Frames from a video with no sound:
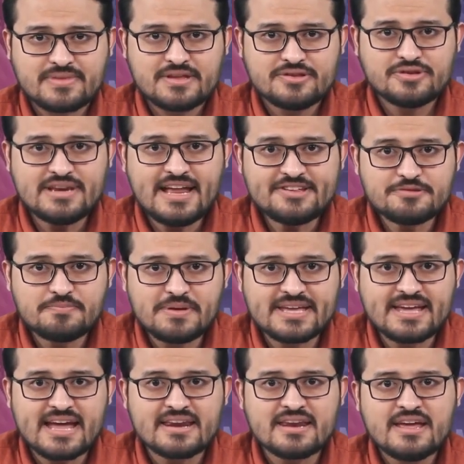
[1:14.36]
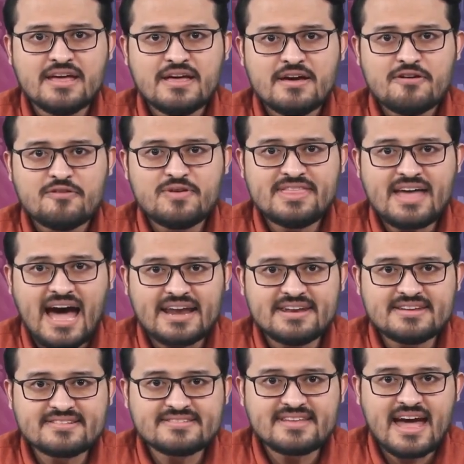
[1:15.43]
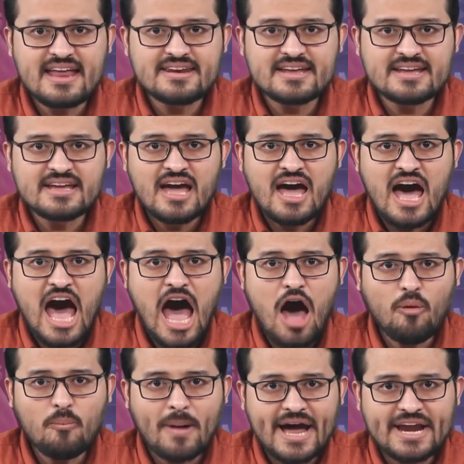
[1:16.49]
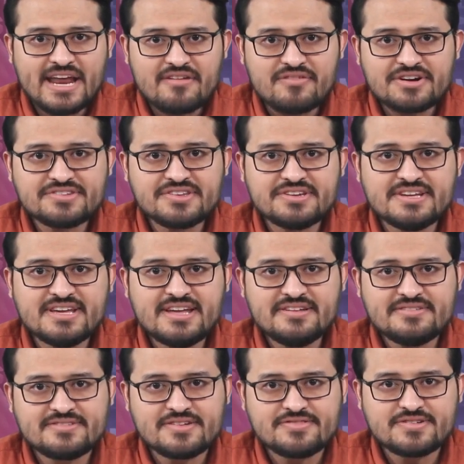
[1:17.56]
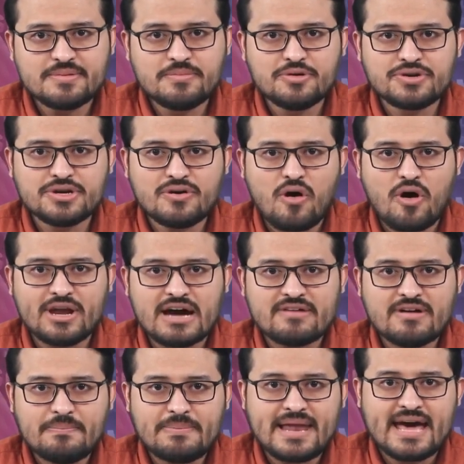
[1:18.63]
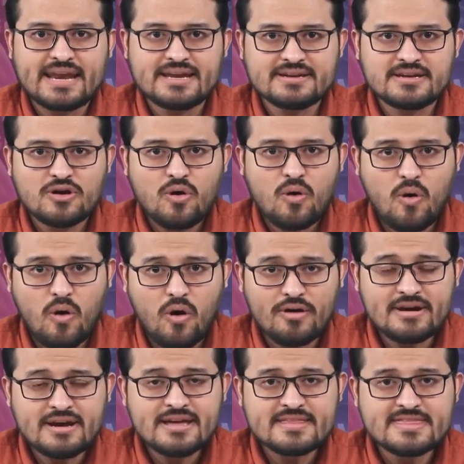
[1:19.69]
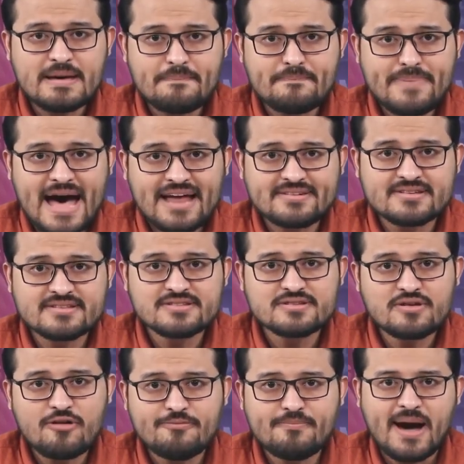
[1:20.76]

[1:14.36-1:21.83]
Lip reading: So let's begin with understanding how biodiversity is distributed on our planet, or the patterns of